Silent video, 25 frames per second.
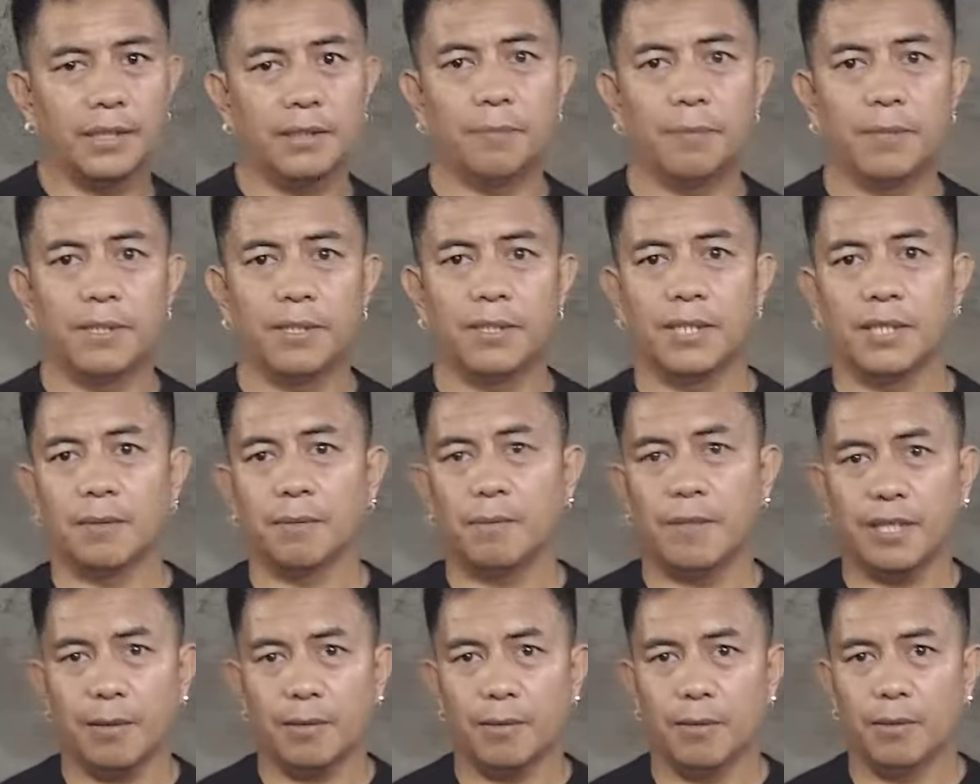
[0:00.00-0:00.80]
It means
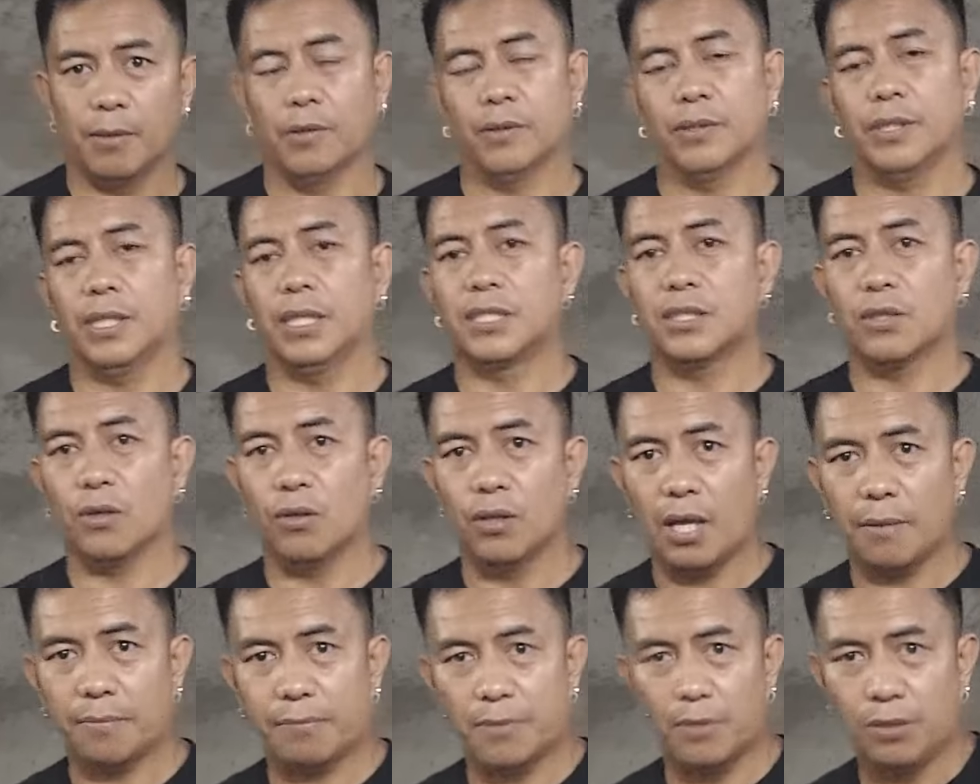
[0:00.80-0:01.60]
applicable. It's
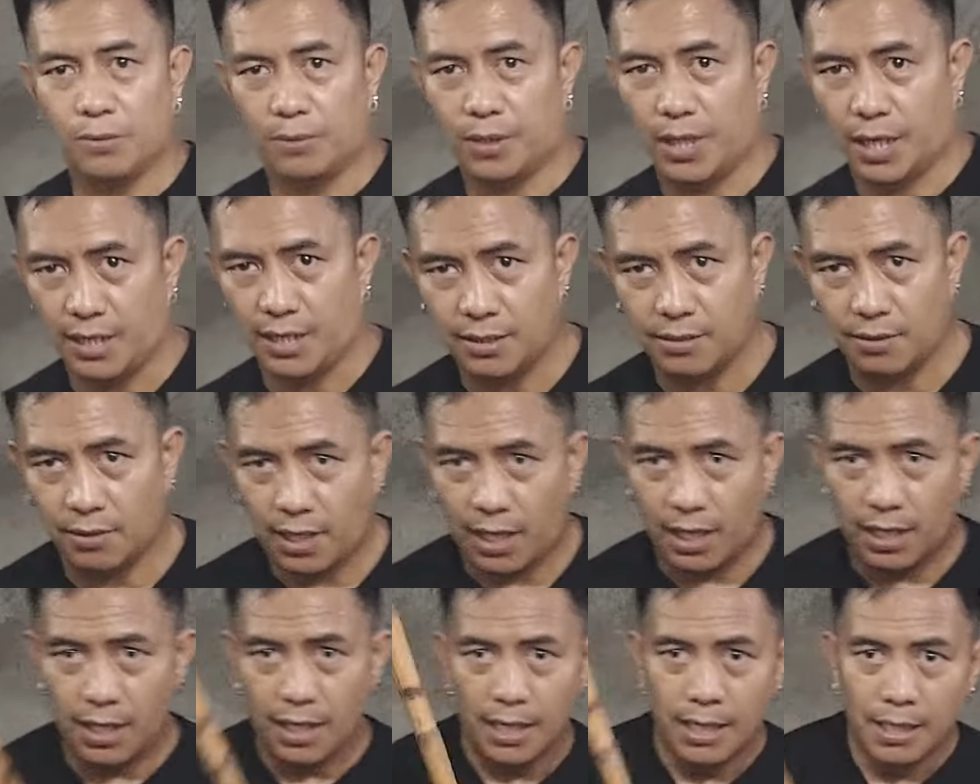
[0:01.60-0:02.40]
all up to you guys,
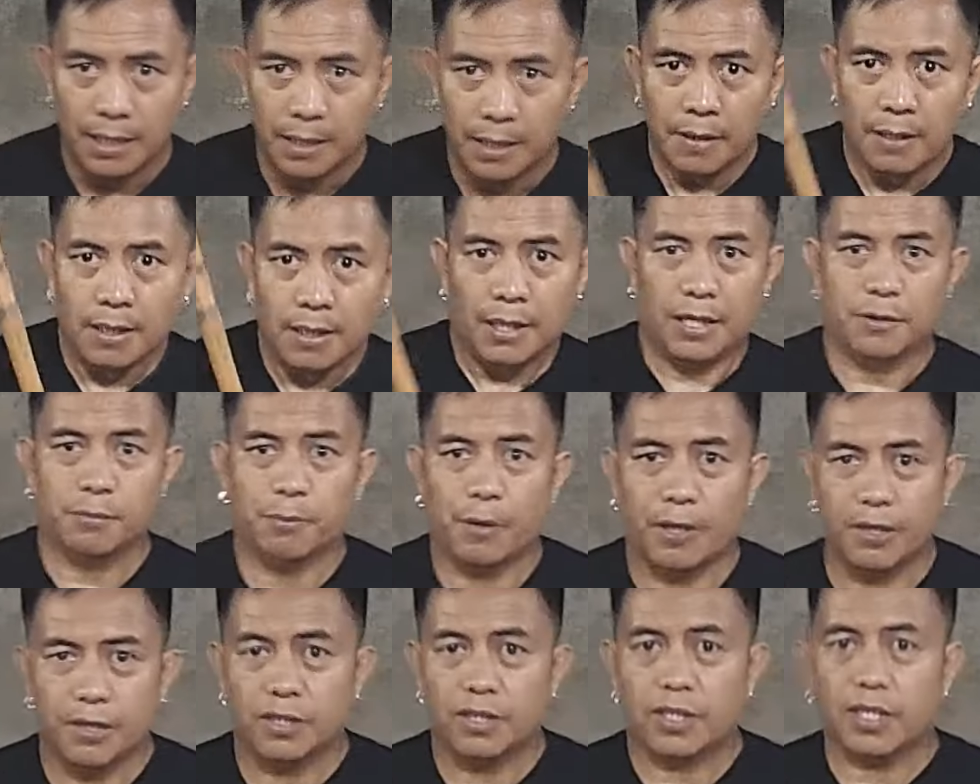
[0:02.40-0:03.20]
okay? Let's
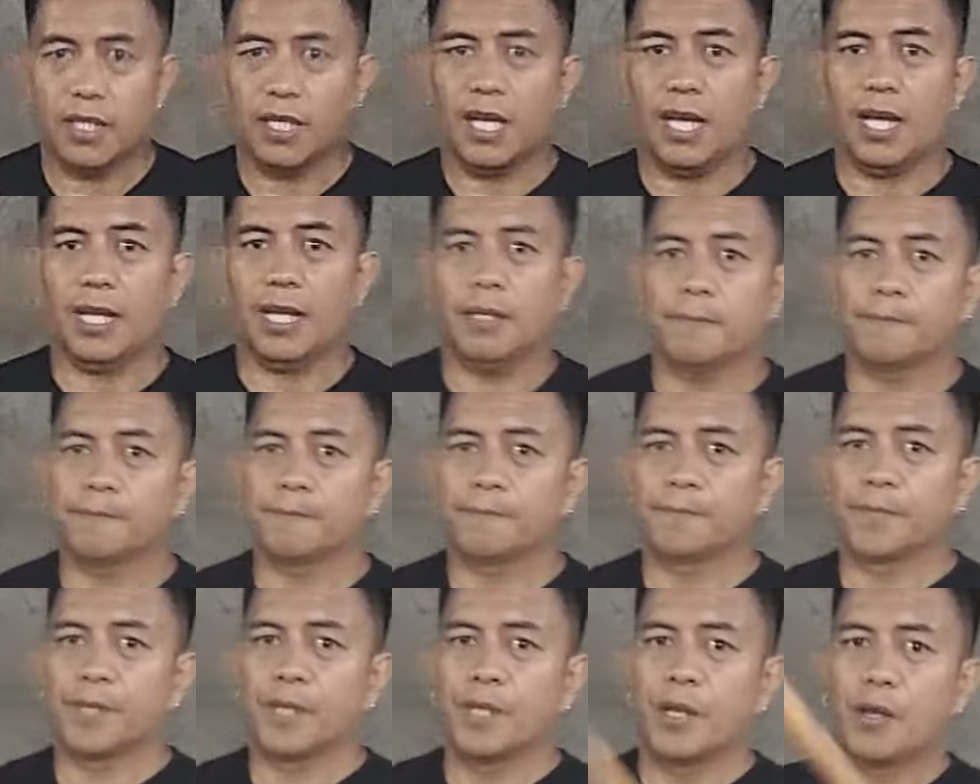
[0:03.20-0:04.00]
practice it again.
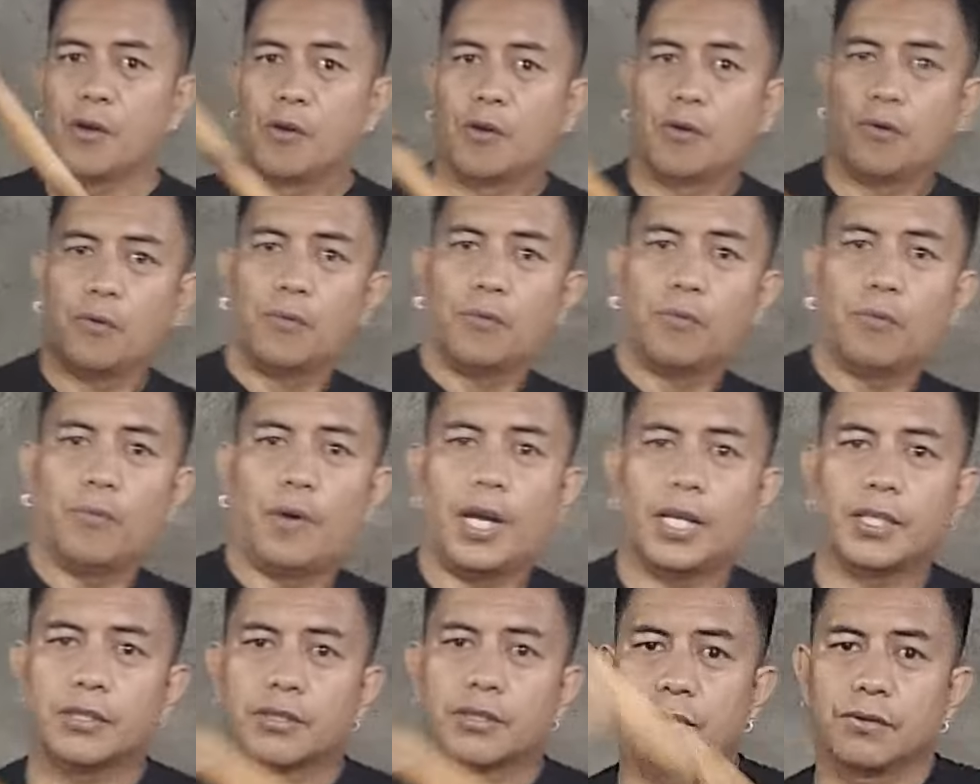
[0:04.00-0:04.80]

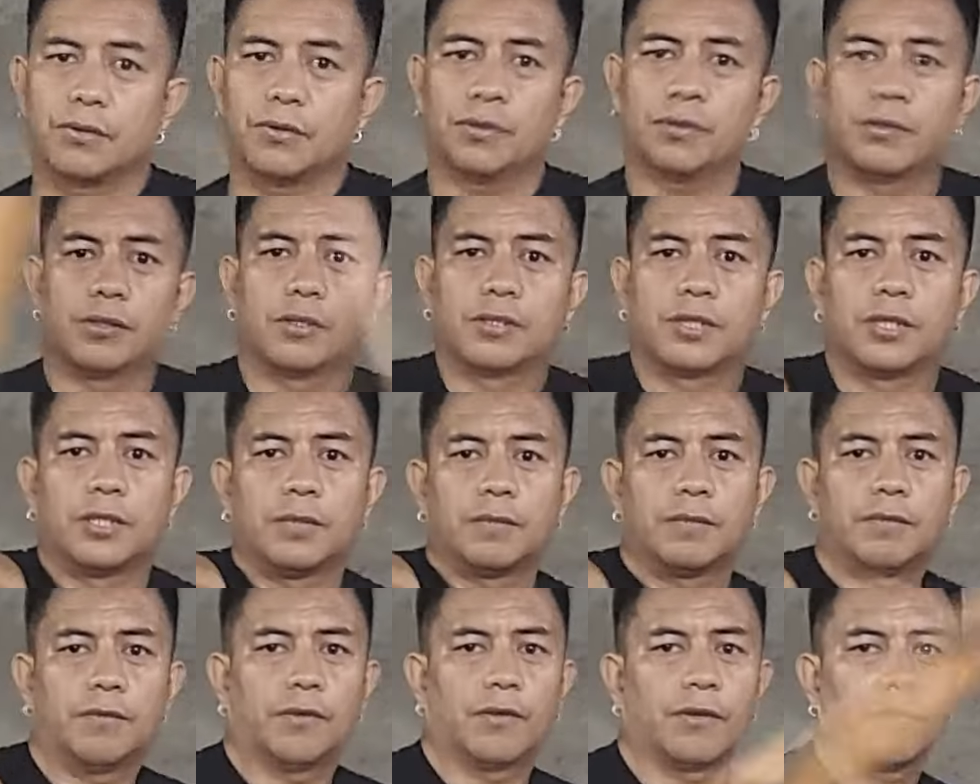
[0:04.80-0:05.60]
One, two,
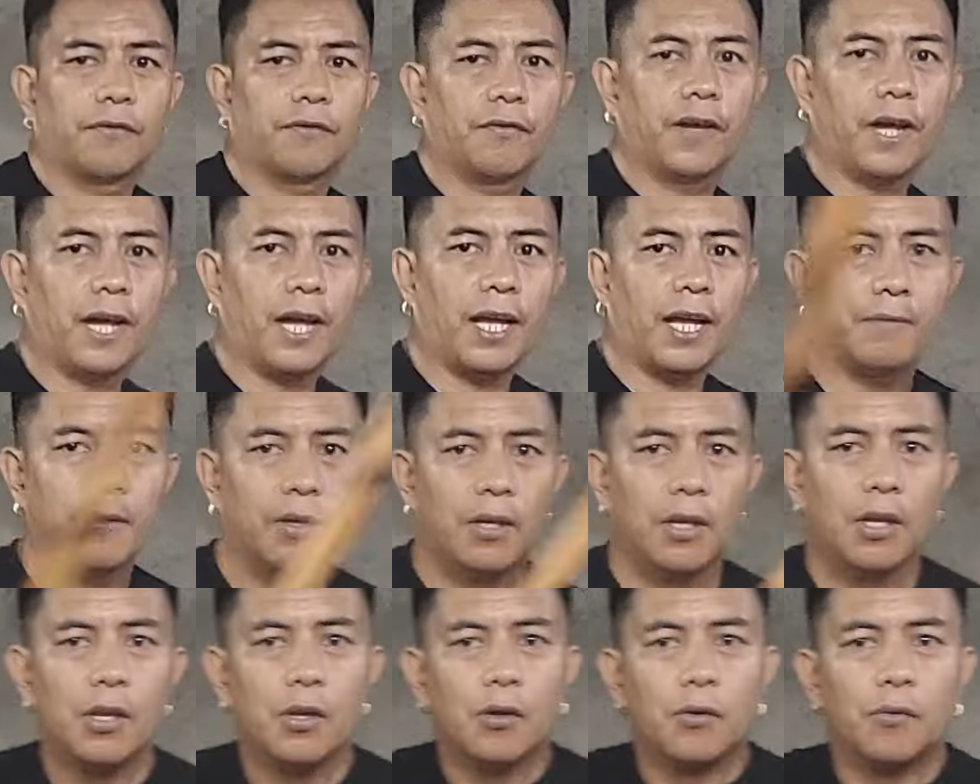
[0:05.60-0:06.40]
four, five.
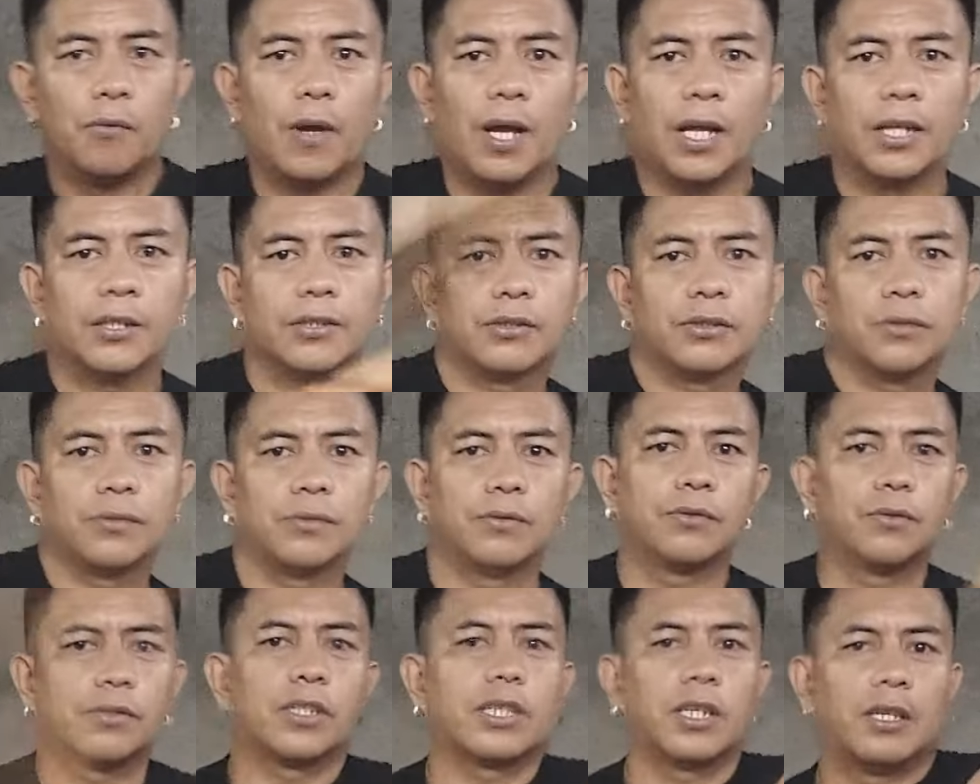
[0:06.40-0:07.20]
One,
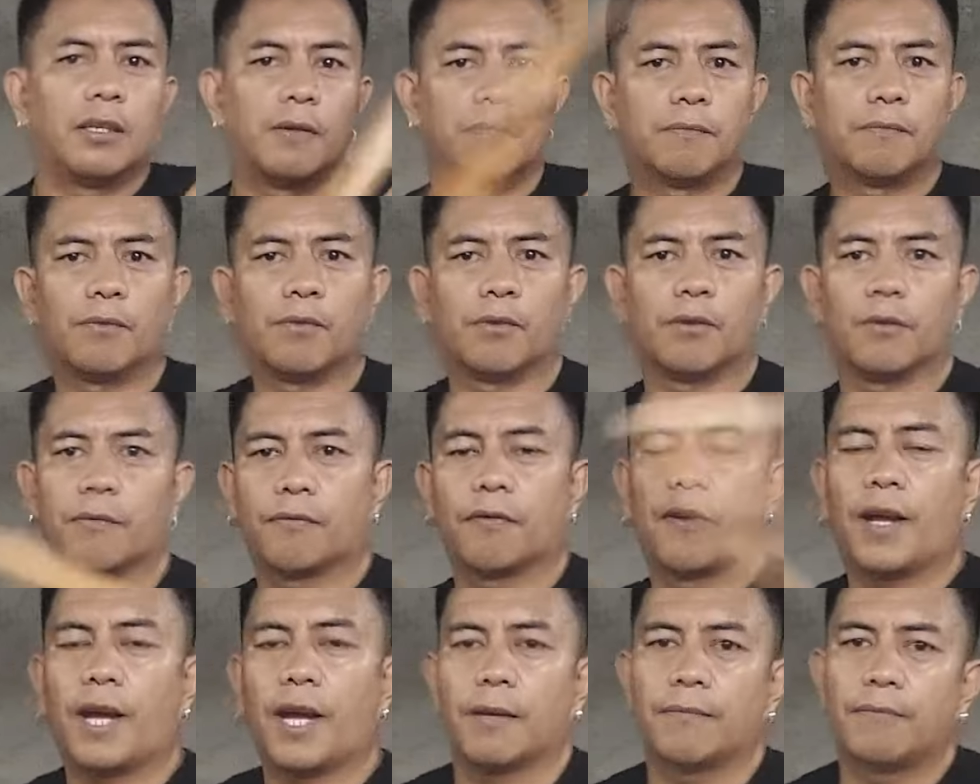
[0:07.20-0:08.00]
two, three, four,
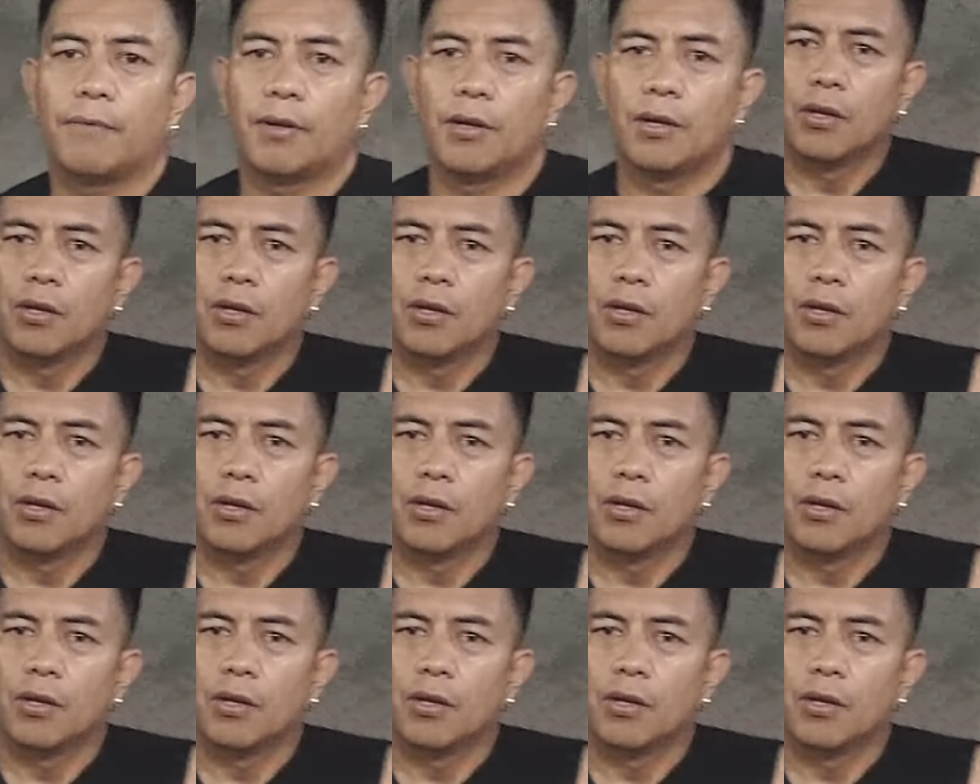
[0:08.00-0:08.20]
five.